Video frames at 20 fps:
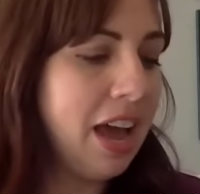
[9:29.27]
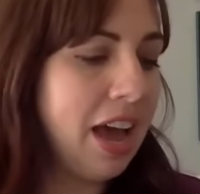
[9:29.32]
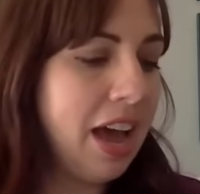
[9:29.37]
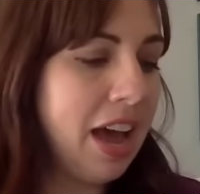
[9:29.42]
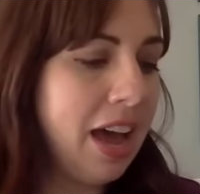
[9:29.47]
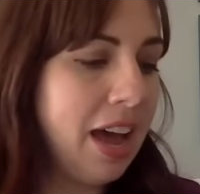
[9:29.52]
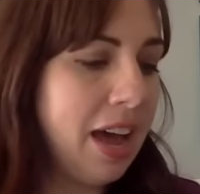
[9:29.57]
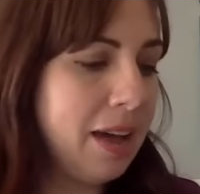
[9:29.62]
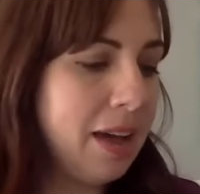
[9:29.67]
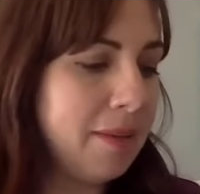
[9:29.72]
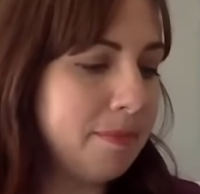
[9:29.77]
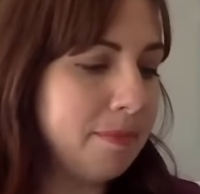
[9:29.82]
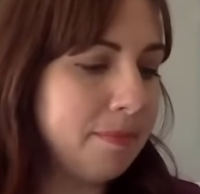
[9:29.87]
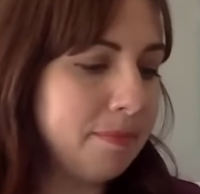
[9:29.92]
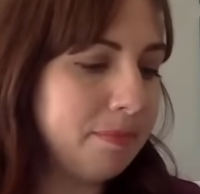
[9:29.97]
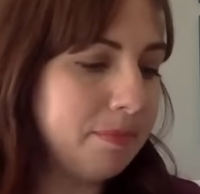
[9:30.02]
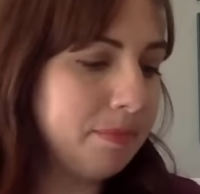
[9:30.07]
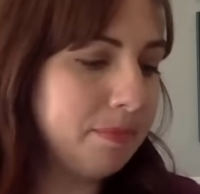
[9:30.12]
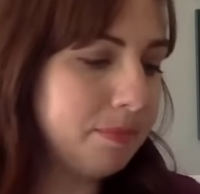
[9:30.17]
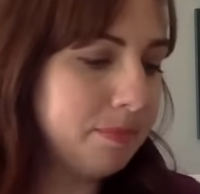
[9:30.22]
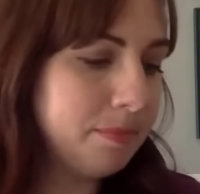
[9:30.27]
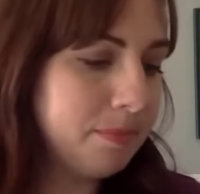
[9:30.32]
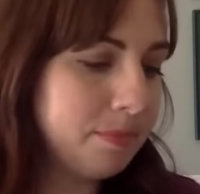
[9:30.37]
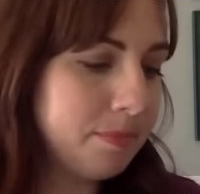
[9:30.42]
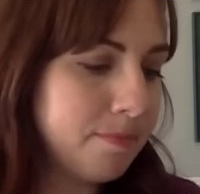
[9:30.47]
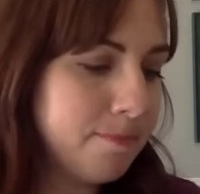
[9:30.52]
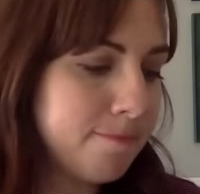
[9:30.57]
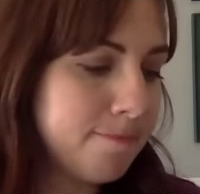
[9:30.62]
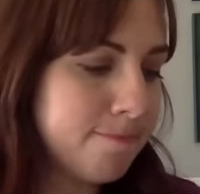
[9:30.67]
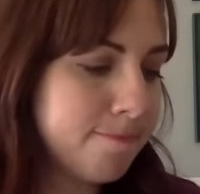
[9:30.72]
And
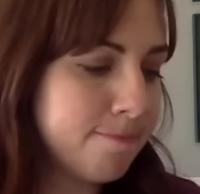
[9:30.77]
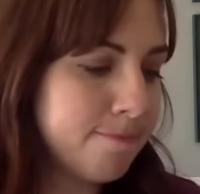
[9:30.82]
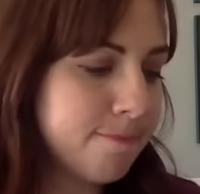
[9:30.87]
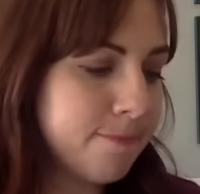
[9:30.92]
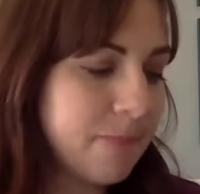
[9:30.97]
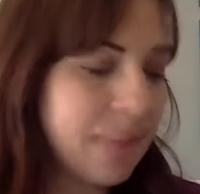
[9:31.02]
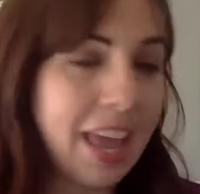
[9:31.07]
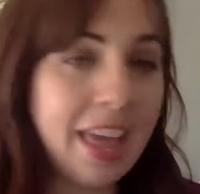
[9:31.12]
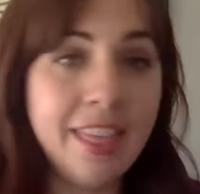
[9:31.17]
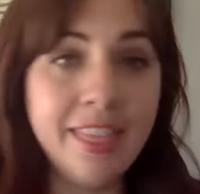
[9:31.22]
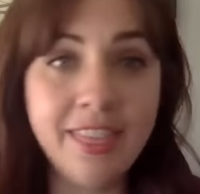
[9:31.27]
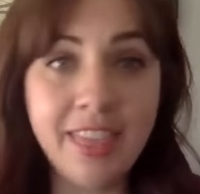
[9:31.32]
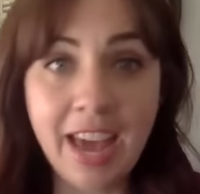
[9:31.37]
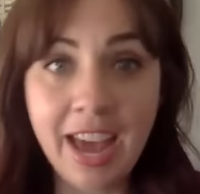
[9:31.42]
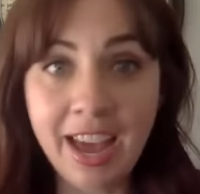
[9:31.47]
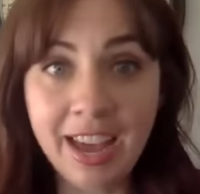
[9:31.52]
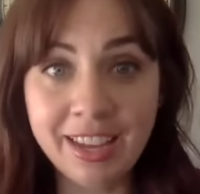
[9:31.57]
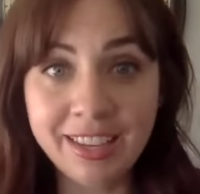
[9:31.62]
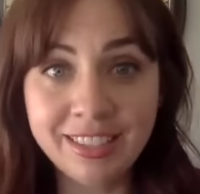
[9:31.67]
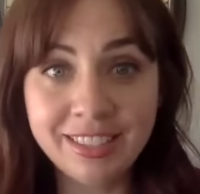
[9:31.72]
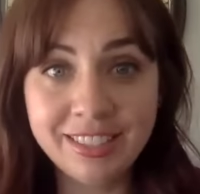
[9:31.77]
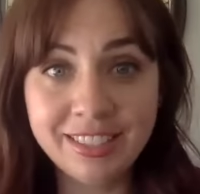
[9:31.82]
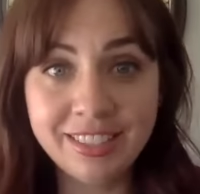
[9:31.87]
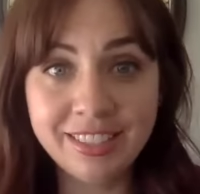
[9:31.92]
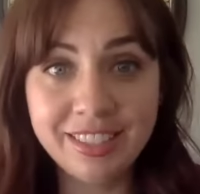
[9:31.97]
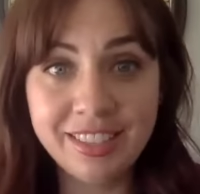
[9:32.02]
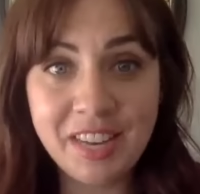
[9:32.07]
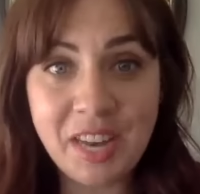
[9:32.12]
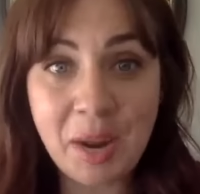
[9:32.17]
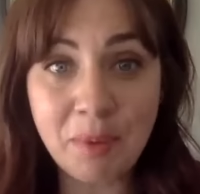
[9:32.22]
that,
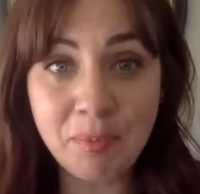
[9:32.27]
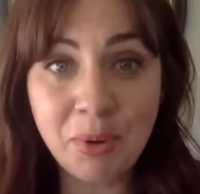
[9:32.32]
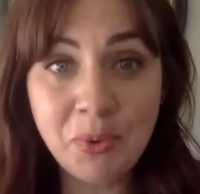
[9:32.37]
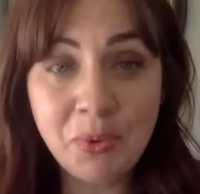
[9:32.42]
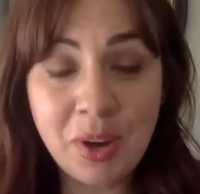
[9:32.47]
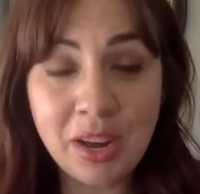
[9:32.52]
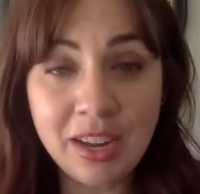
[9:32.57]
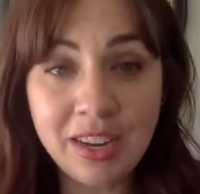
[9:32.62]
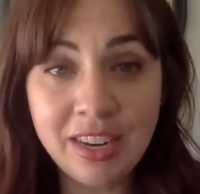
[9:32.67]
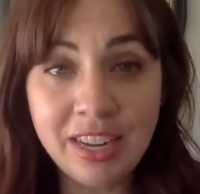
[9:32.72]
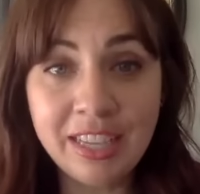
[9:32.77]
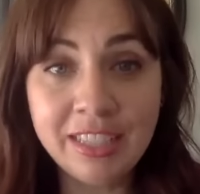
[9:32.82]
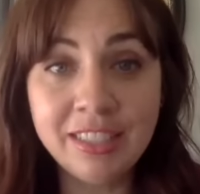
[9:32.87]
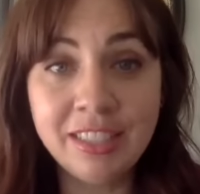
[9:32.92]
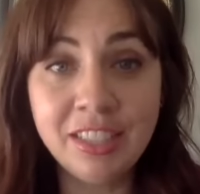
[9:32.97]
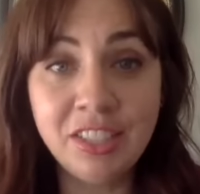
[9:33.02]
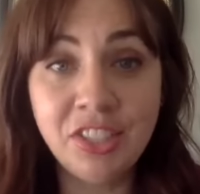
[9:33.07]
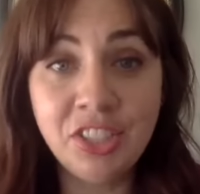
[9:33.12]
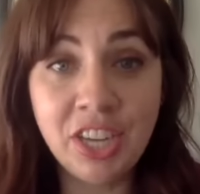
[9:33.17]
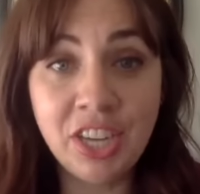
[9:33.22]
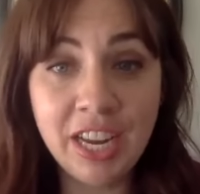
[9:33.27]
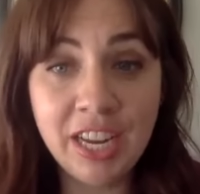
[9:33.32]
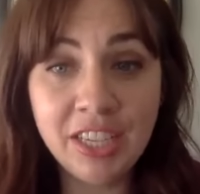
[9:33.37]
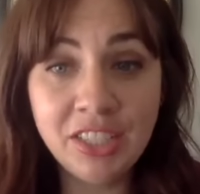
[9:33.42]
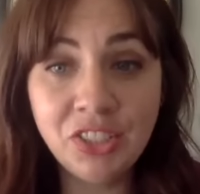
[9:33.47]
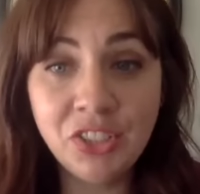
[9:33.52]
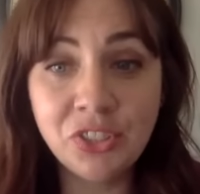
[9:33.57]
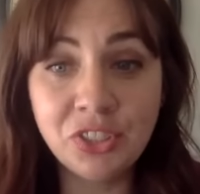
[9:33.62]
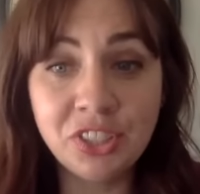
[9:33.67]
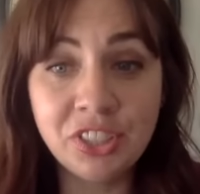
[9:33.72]
number one, is to
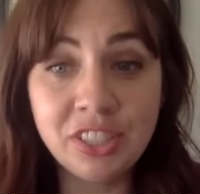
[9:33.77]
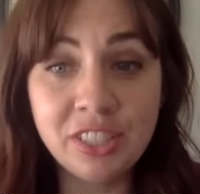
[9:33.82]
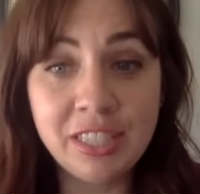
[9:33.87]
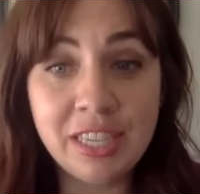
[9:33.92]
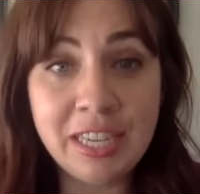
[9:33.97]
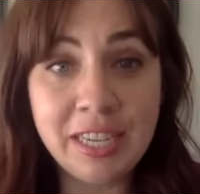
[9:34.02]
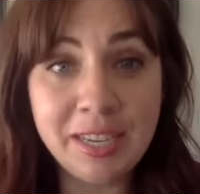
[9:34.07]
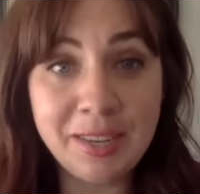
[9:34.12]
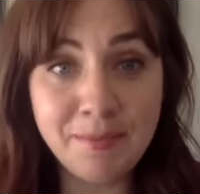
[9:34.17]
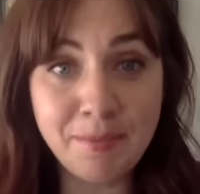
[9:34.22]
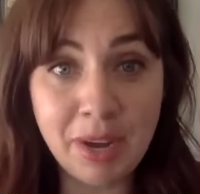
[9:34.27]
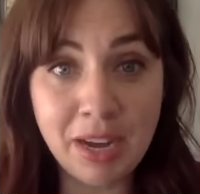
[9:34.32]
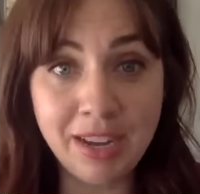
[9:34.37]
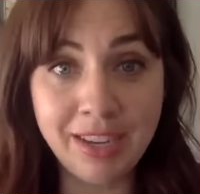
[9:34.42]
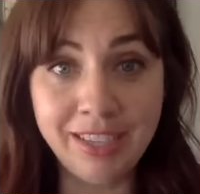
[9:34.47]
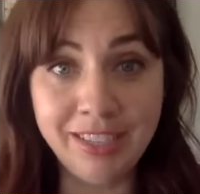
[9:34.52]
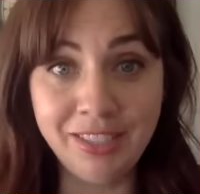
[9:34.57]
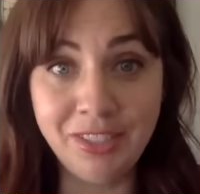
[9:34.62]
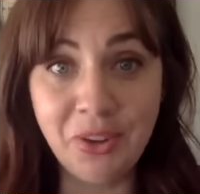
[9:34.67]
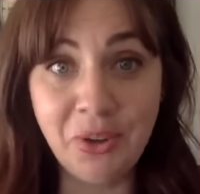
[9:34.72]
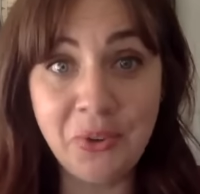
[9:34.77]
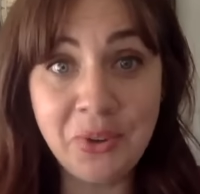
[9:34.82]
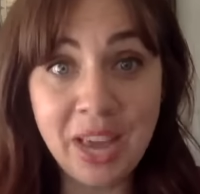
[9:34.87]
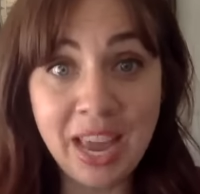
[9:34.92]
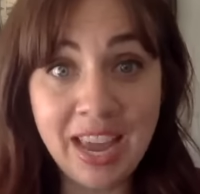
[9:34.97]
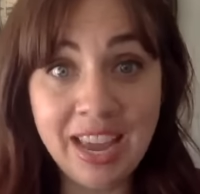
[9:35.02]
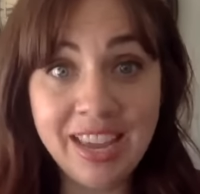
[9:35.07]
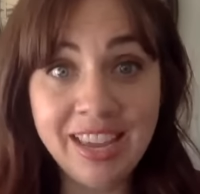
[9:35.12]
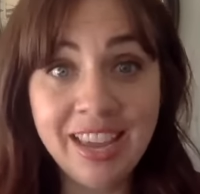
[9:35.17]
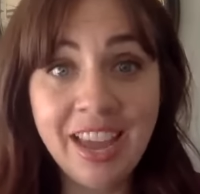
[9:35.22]
change your stinking mind,
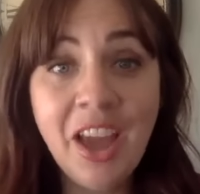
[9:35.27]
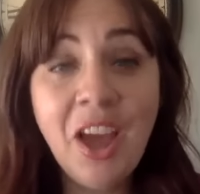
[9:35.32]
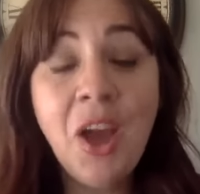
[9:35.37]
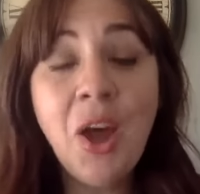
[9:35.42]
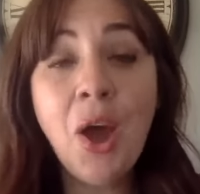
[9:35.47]
okay?